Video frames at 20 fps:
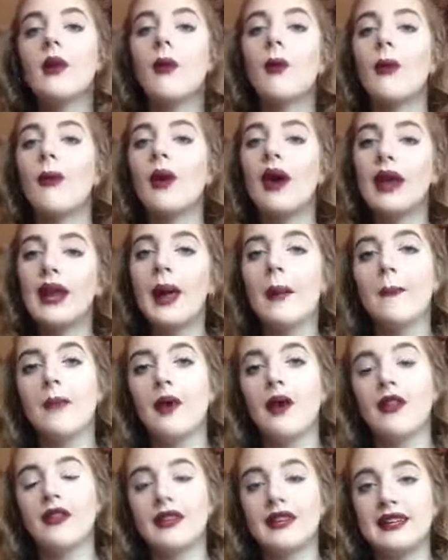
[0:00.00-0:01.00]
When I
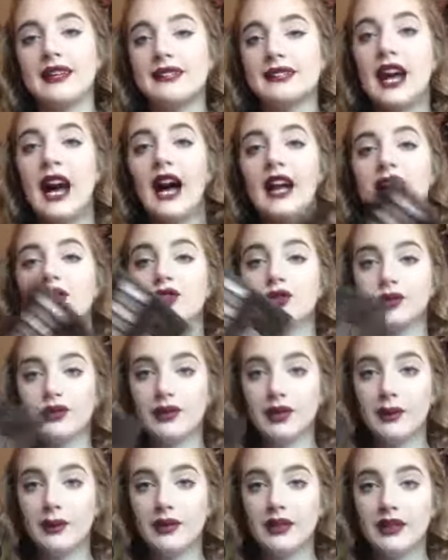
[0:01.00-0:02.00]
bought this, I
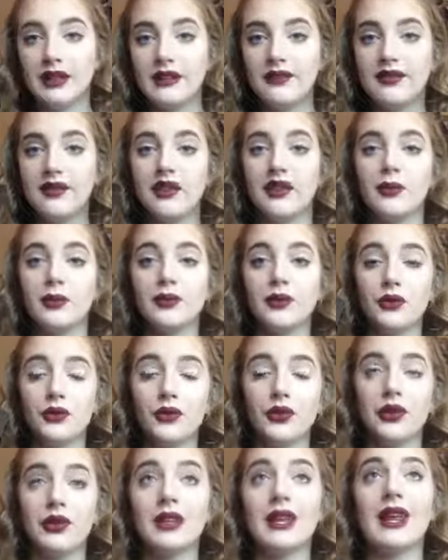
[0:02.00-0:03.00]
truly believed this was a
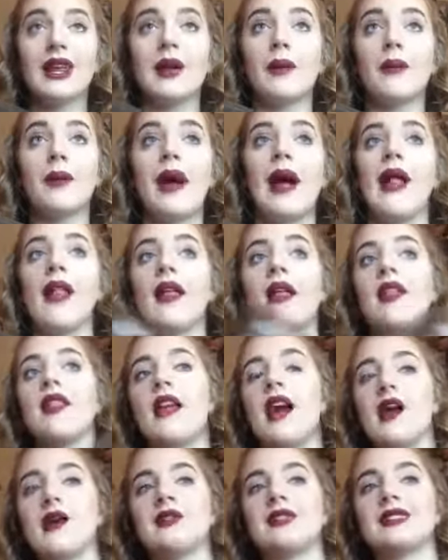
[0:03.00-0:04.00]
real Naked palette,
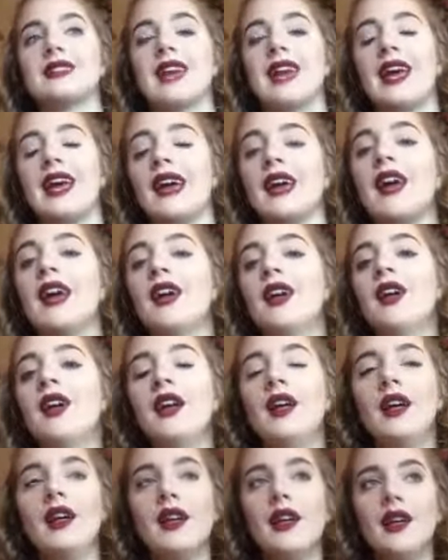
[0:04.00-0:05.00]
that I was getting
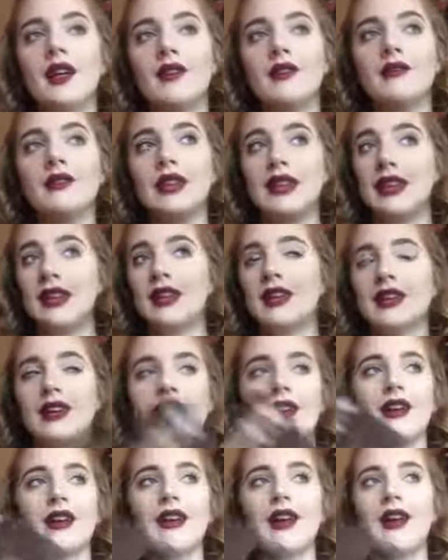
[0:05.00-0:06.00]
like
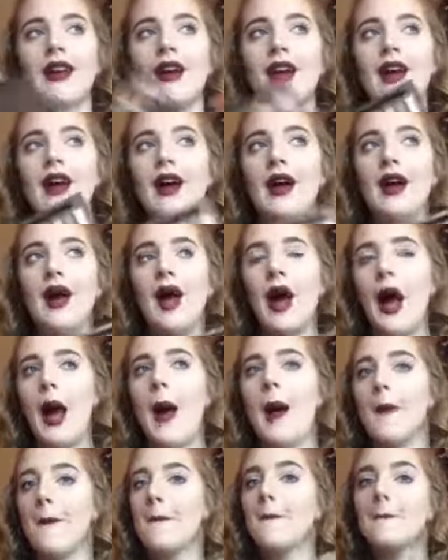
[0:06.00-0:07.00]

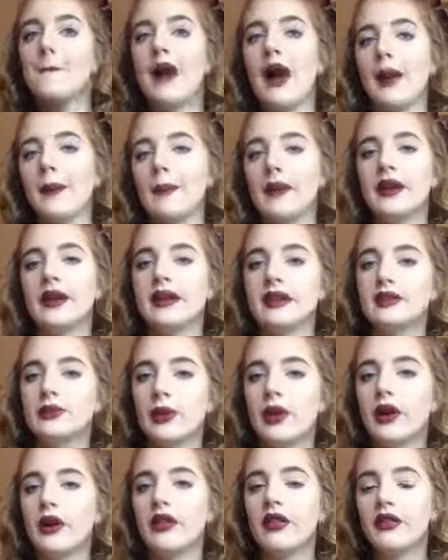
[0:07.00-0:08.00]
my
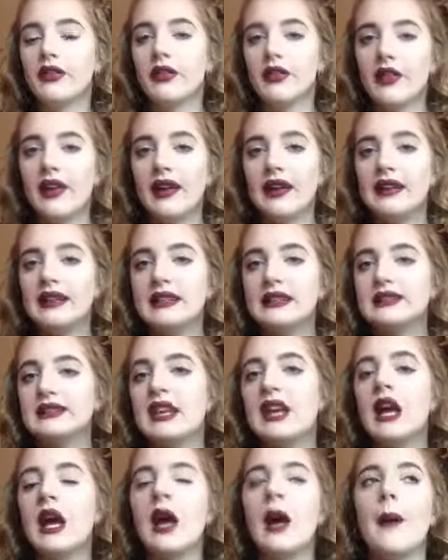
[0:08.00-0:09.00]
money's worth for
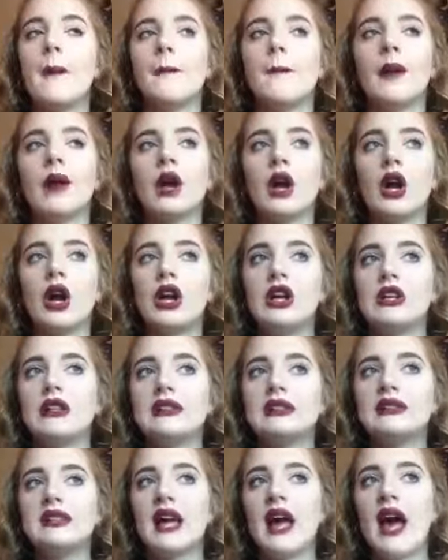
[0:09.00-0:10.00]
this,
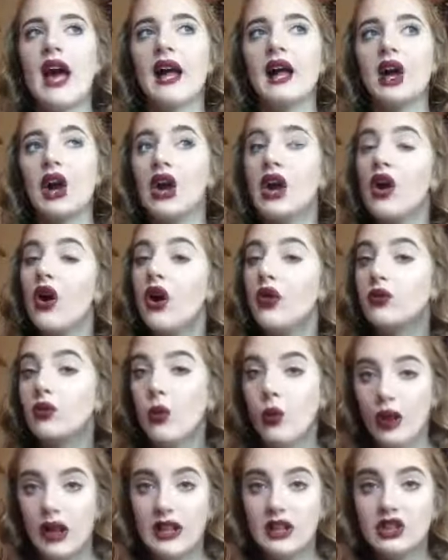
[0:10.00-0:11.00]
because I got it off
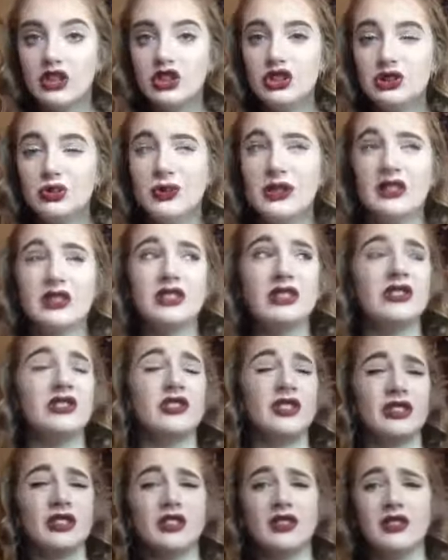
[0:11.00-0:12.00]
Wish, which
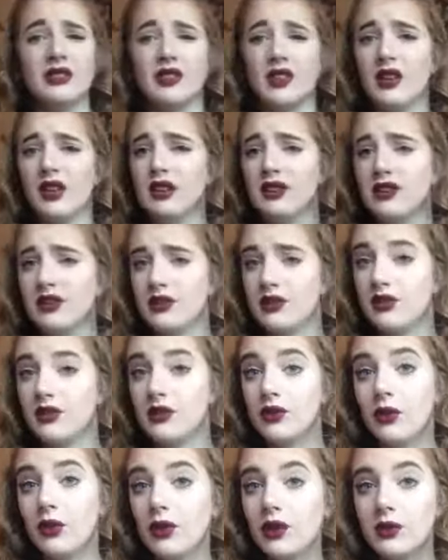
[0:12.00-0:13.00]
first of all I should have
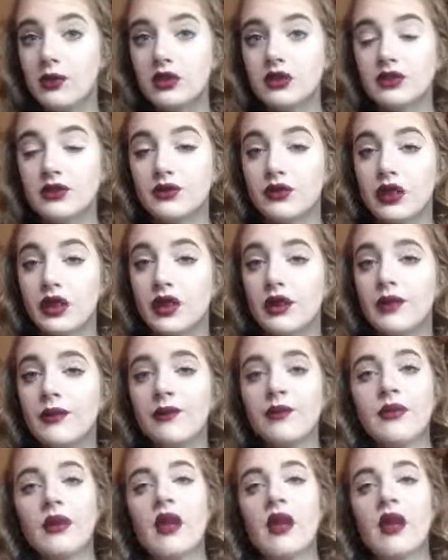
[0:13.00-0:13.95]
known it wasn't real.